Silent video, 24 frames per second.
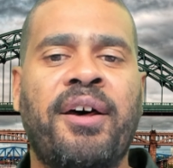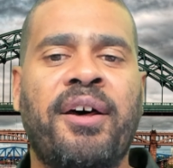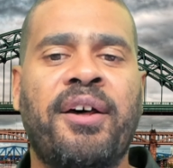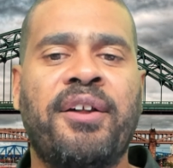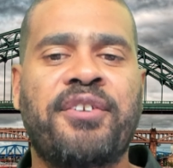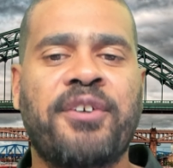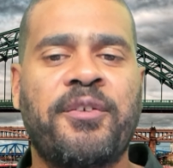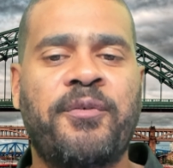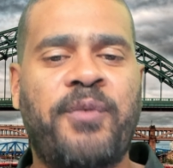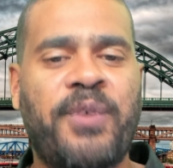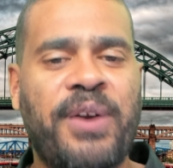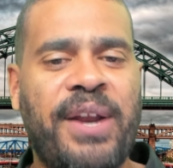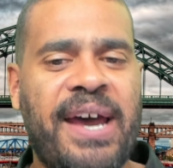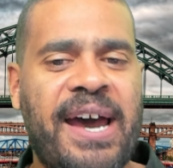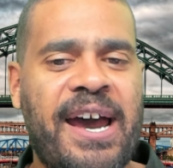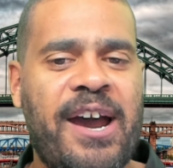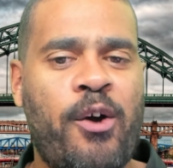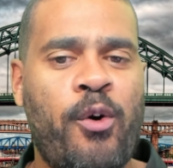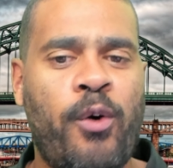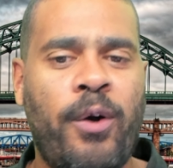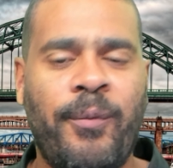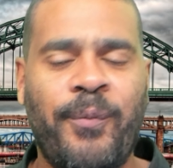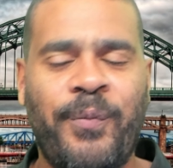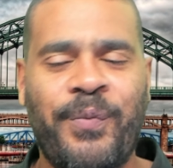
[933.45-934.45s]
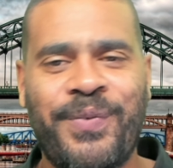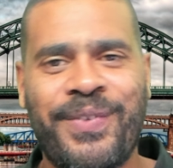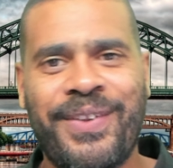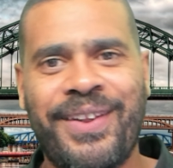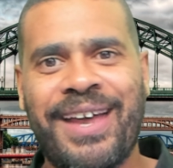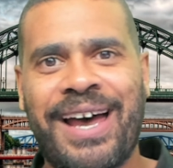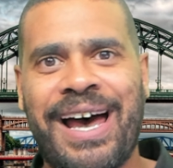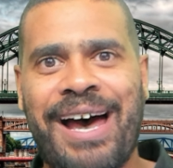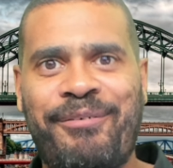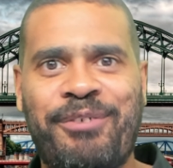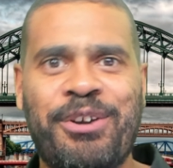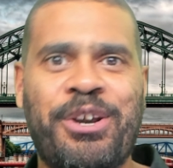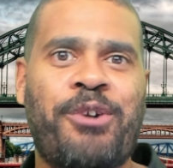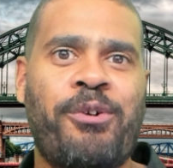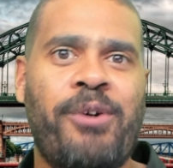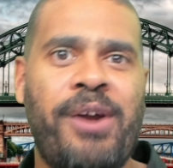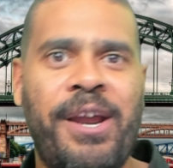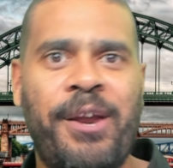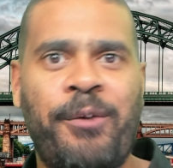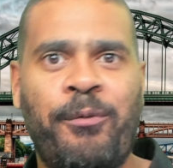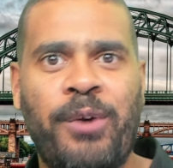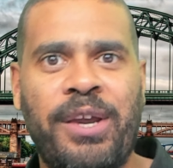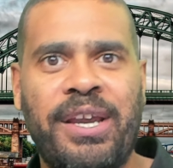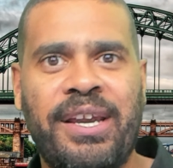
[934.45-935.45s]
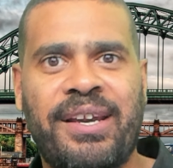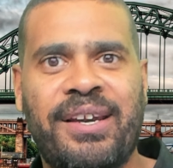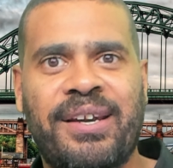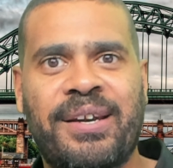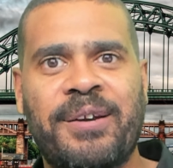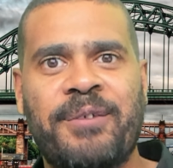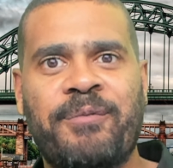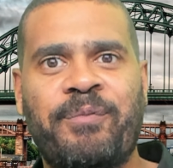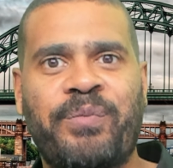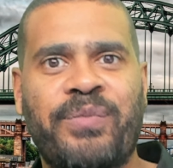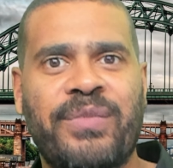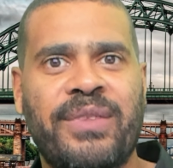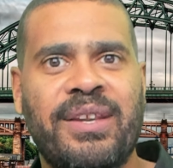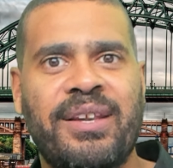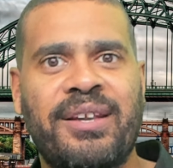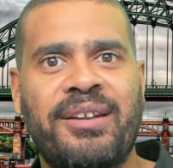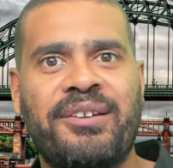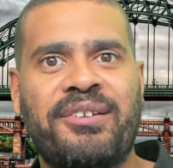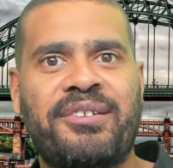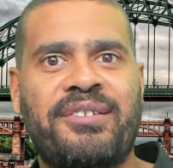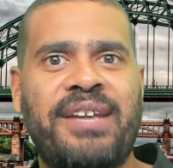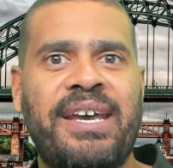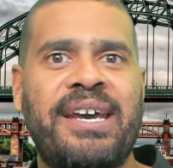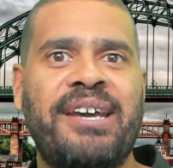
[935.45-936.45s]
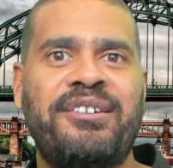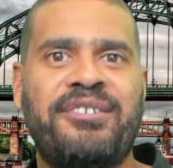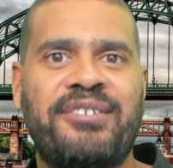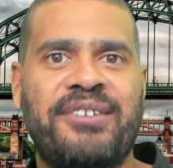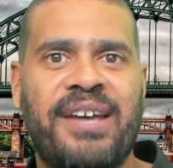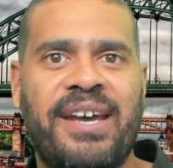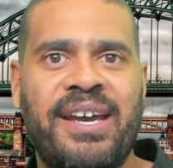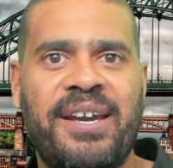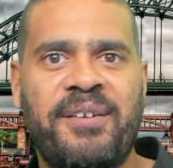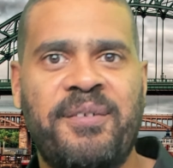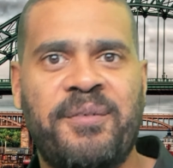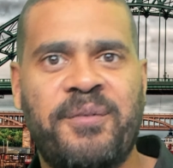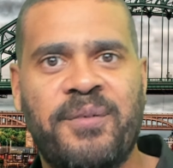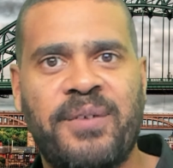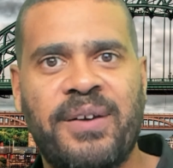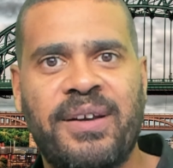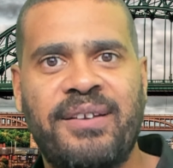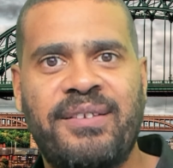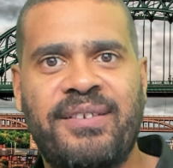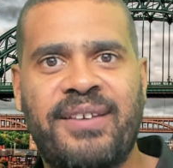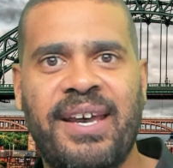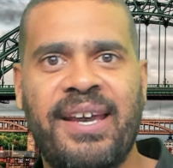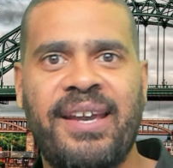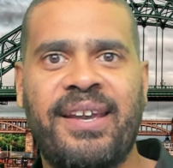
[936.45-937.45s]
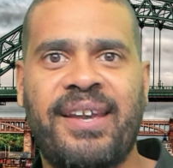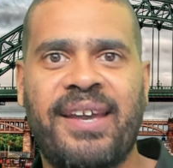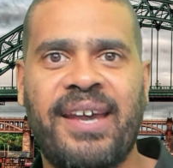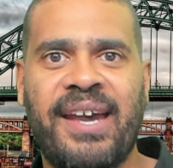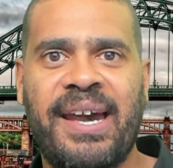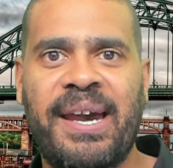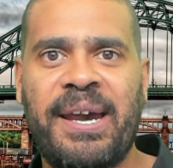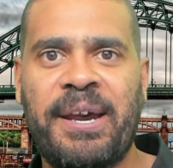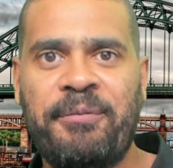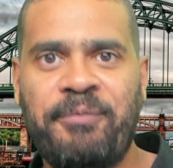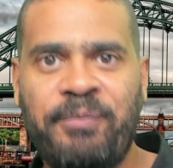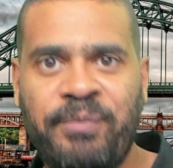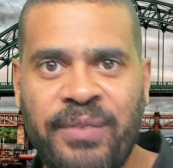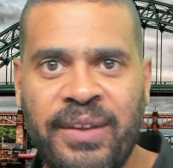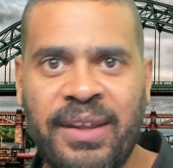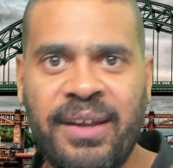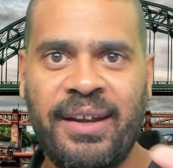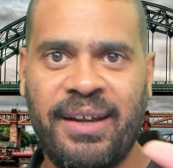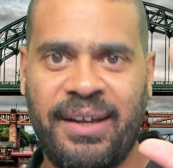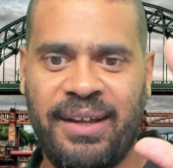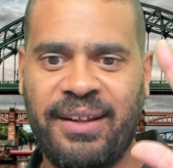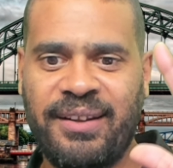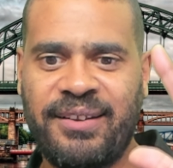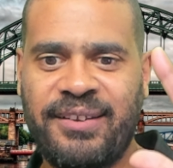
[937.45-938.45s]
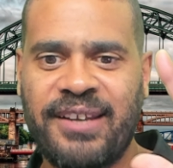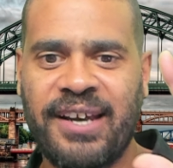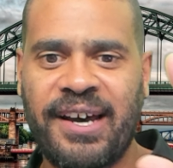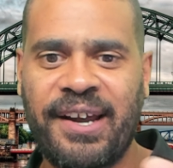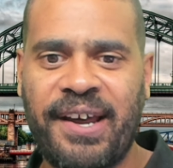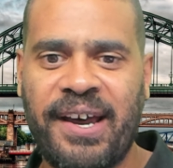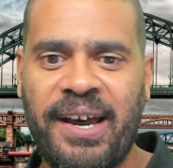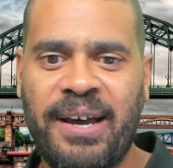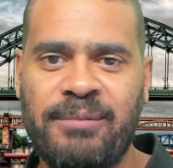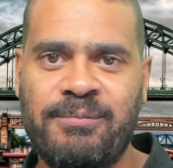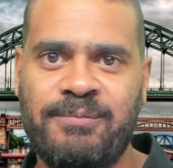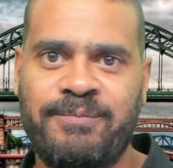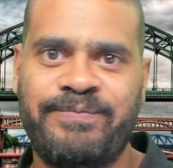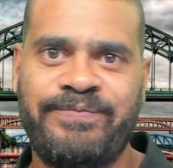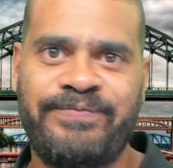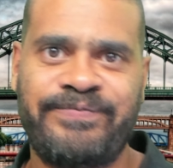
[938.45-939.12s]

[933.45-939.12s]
So for now, have a great week. Stay safe. Take care. Ta-da.